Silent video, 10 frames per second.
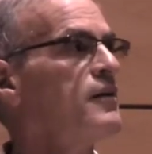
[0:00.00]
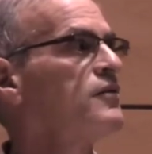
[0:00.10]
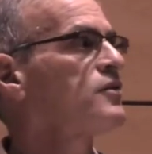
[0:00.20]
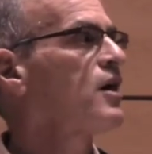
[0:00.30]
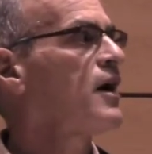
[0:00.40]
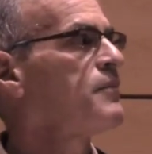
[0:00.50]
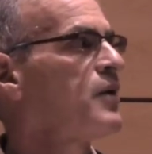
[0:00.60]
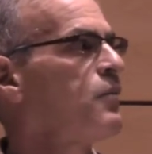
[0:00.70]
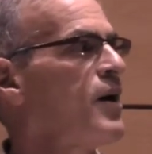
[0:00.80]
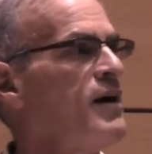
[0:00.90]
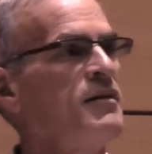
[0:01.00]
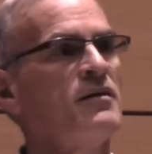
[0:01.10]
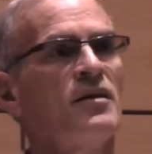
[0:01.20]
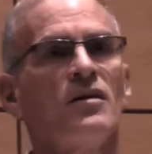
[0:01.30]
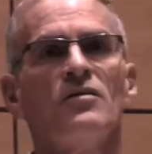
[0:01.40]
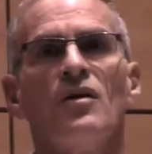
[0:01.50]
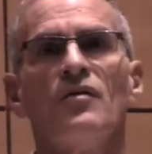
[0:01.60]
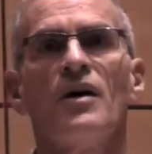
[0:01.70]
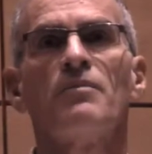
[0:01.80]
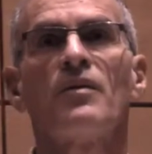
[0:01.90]
This time they waited until
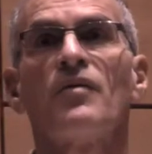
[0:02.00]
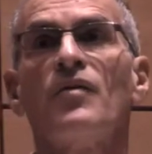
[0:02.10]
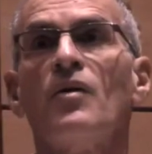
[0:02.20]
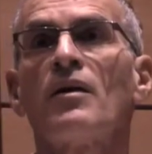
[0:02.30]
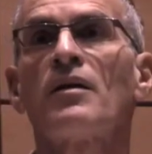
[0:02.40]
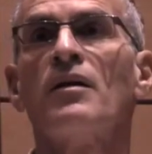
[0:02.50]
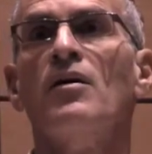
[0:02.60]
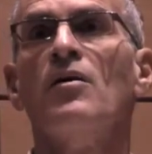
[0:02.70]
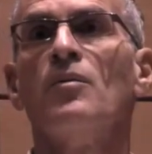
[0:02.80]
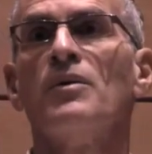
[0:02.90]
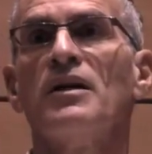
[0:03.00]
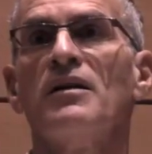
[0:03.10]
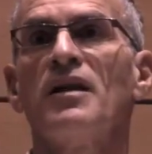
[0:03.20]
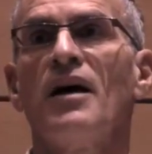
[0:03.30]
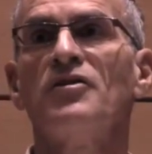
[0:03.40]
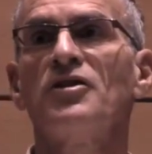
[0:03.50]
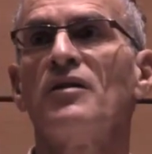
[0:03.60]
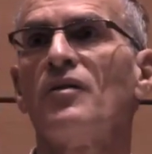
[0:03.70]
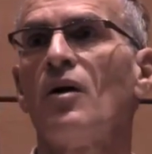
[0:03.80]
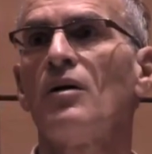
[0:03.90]
November 4th, when the
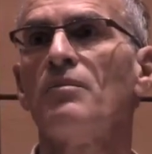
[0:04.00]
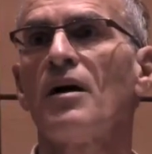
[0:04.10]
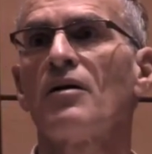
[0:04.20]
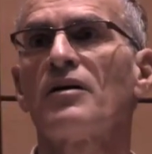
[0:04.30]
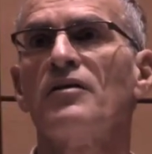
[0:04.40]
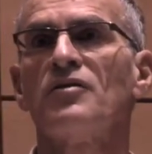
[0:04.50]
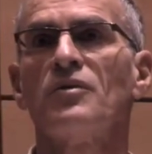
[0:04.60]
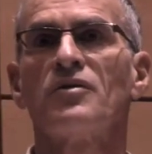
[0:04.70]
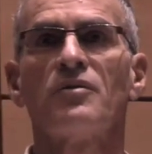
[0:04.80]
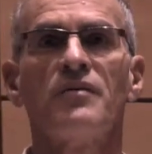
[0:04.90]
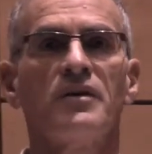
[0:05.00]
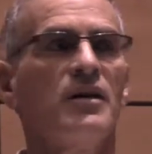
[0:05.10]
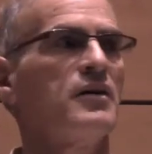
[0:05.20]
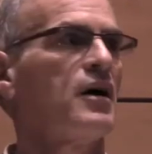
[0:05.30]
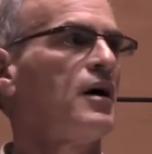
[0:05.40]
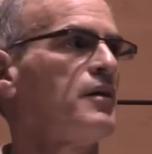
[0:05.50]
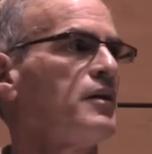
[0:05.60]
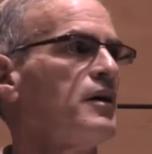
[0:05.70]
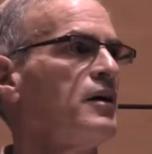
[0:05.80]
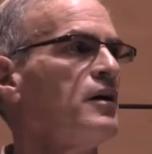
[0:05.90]
attention of all Americans was riveted
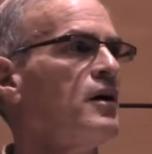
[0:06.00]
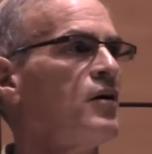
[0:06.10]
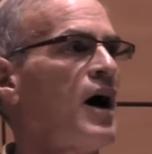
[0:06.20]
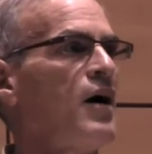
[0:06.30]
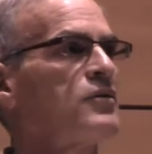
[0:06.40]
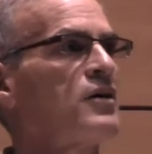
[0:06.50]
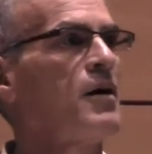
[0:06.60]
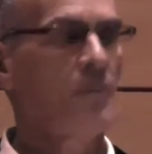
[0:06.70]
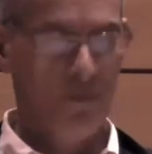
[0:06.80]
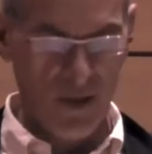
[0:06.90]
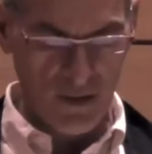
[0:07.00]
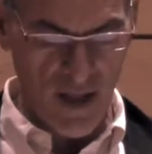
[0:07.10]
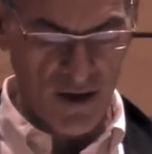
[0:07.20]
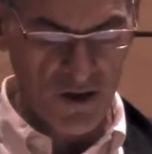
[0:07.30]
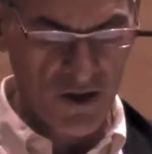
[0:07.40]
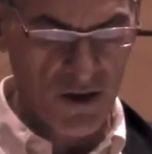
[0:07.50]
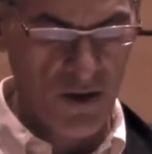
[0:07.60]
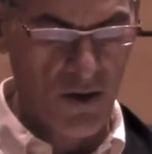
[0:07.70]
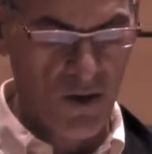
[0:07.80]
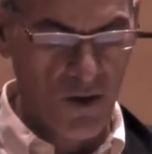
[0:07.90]
on the outcome of the
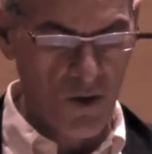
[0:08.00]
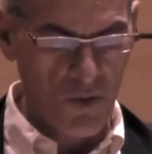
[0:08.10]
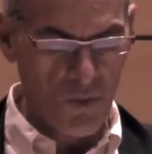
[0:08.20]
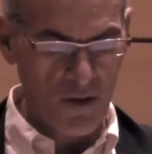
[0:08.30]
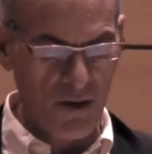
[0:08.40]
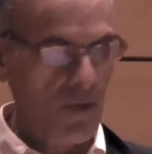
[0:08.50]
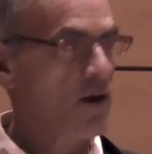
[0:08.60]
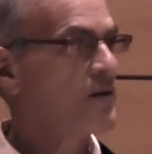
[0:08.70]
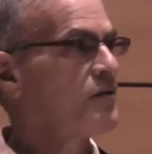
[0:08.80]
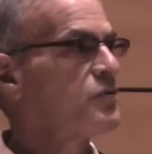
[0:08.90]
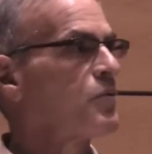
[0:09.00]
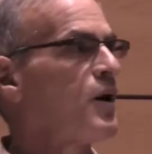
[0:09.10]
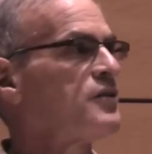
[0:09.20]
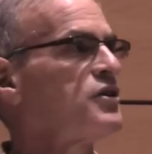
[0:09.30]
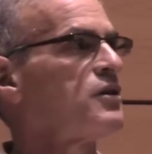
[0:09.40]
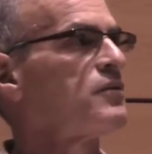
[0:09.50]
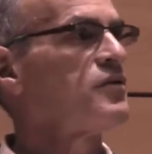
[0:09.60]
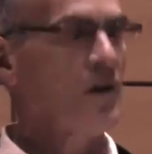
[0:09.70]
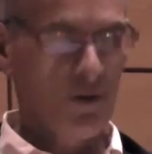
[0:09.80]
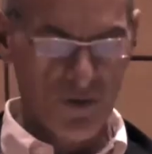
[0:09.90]
election. While the Americans were watching the
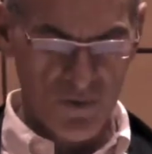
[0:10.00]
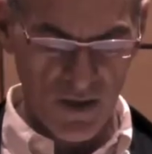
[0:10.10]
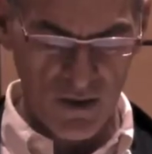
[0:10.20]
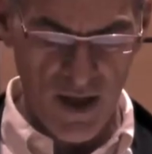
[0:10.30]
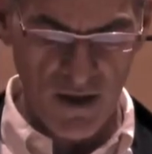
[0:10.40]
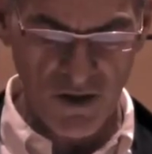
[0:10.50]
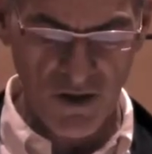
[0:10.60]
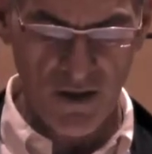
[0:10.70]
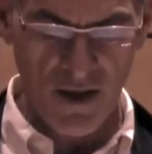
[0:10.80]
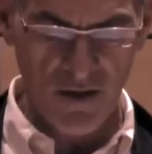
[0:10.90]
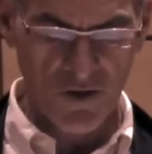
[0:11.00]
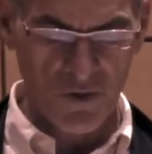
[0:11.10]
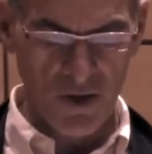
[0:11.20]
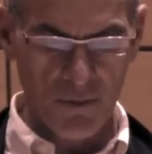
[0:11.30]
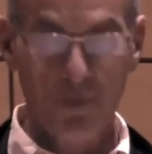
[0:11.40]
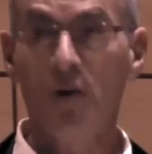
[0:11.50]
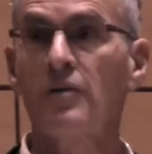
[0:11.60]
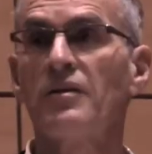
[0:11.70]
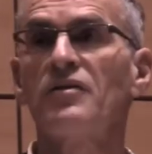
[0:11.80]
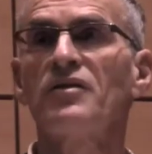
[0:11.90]
results of the election, Israel
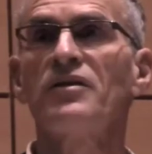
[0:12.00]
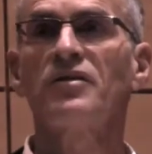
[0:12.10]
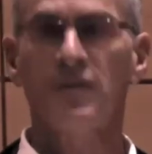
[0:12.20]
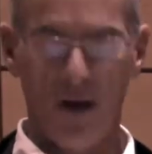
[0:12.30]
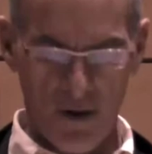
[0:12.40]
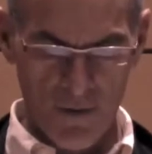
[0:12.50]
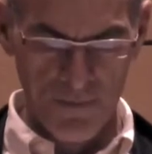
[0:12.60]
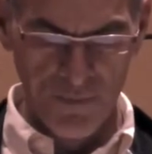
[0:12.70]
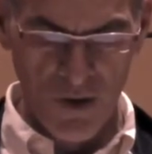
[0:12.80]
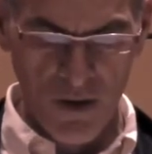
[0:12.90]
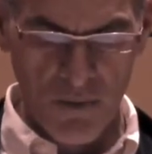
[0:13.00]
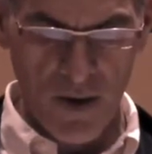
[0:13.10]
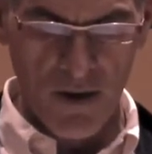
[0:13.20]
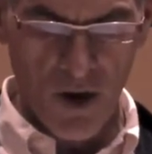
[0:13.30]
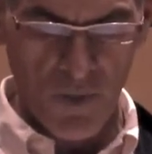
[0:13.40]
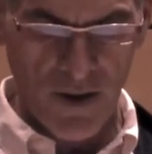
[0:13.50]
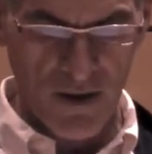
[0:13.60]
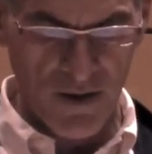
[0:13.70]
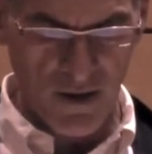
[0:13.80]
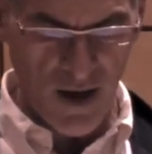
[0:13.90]
broke the ceasefire by going
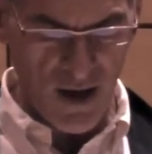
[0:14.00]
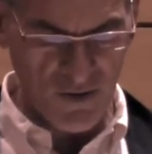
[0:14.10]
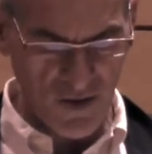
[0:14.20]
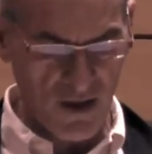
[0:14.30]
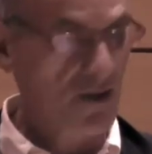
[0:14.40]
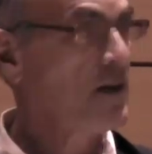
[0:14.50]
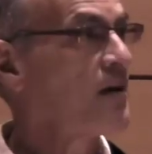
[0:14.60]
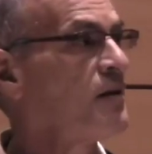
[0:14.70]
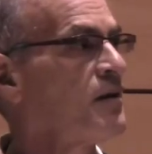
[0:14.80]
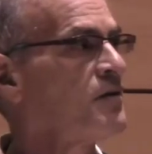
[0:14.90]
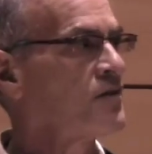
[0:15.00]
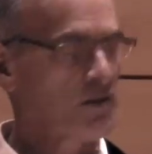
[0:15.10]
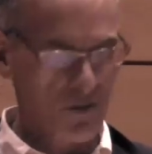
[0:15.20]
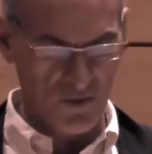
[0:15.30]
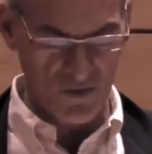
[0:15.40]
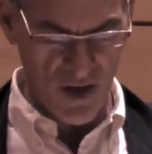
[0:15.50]
into Gaza and killing six or